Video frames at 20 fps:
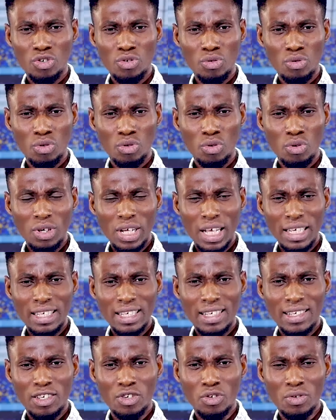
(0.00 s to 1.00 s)
you look at
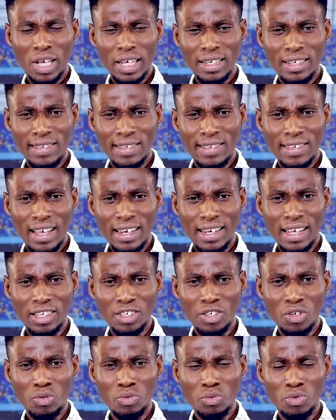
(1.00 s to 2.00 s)
this United side and
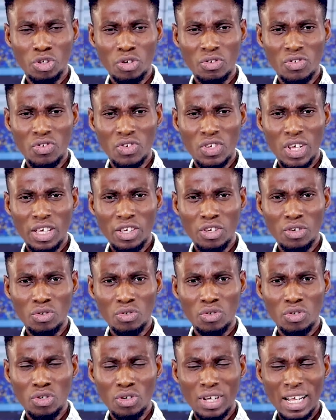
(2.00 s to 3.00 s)
you just say
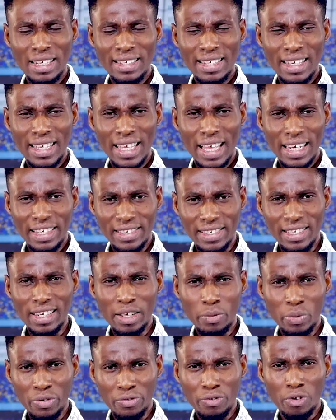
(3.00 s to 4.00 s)
you can't take anything
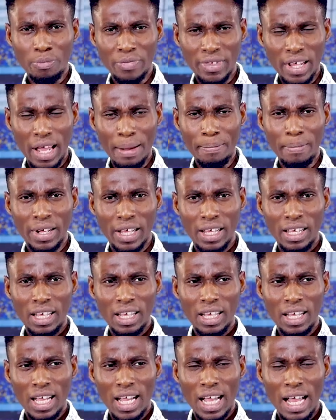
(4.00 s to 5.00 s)
away from them.
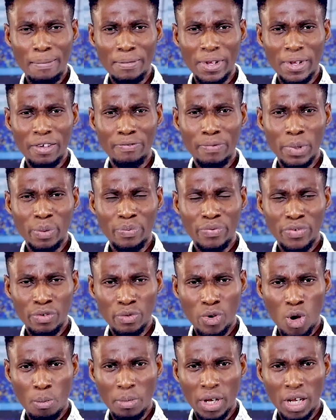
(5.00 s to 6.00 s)
They've been
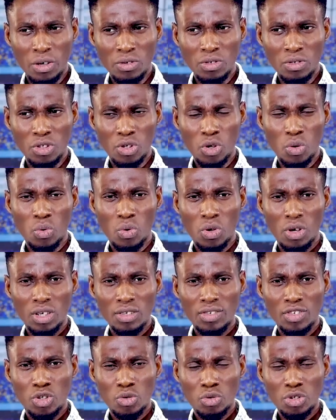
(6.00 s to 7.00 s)
phenomenal. You know,
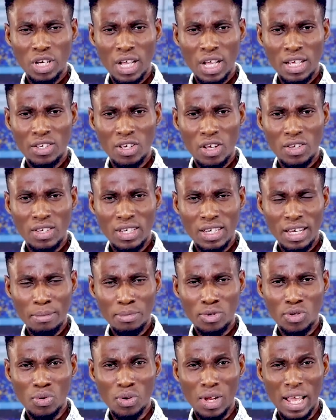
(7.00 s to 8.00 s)
Solskjaer has gotten them
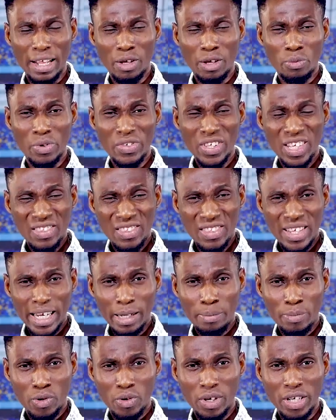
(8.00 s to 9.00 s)
to like within 3
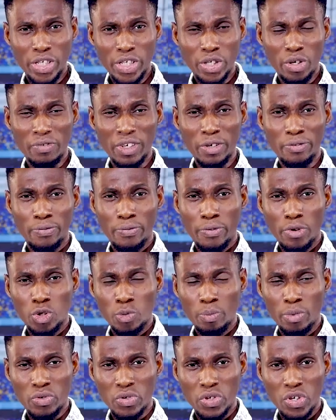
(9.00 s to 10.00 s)
points of the
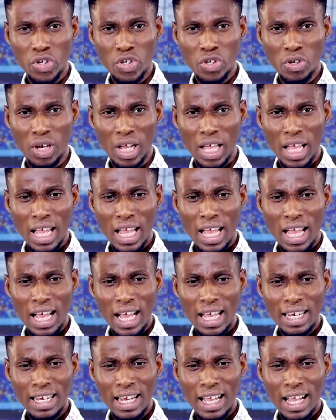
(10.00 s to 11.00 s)
4th position,
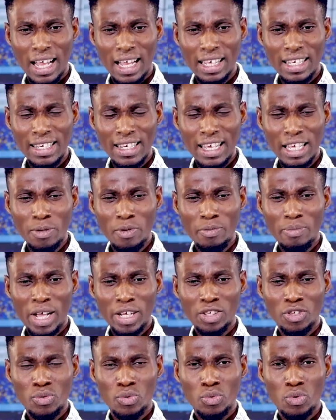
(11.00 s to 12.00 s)
and it takes me
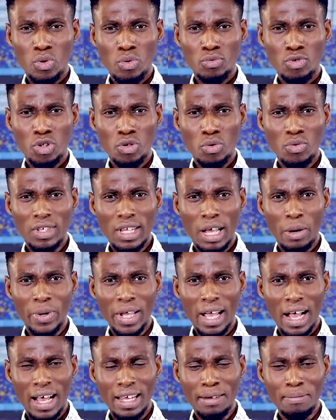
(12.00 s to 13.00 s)
back to those shows that we
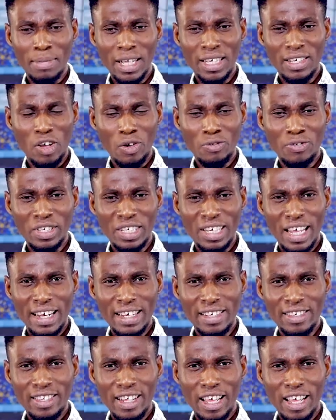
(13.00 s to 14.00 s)
had, myself and
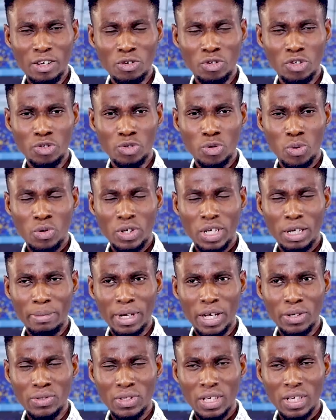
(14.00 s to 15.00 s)
Dennis then, you know, talking
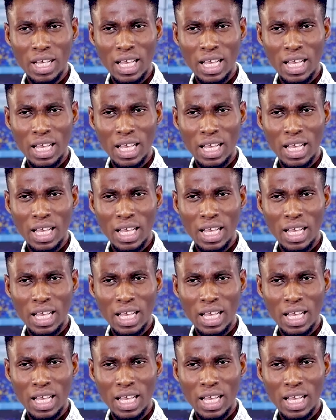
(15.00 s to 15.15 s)
about